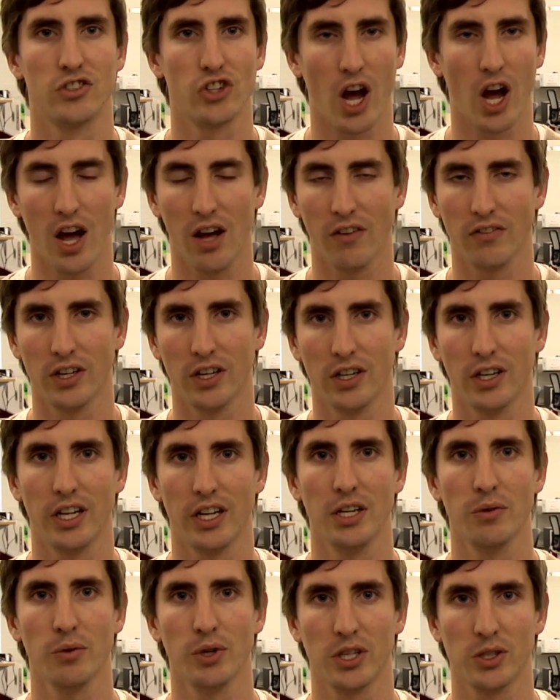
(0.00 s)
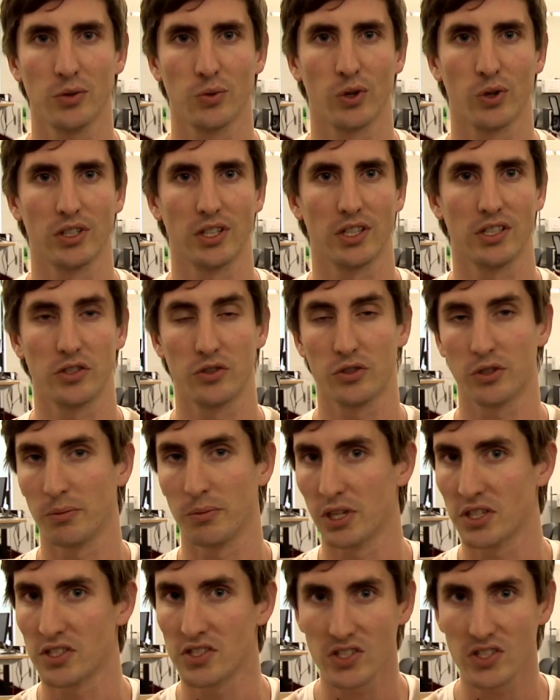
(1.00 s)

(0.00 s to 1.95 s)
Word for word: Java, anyone that's worked on distributed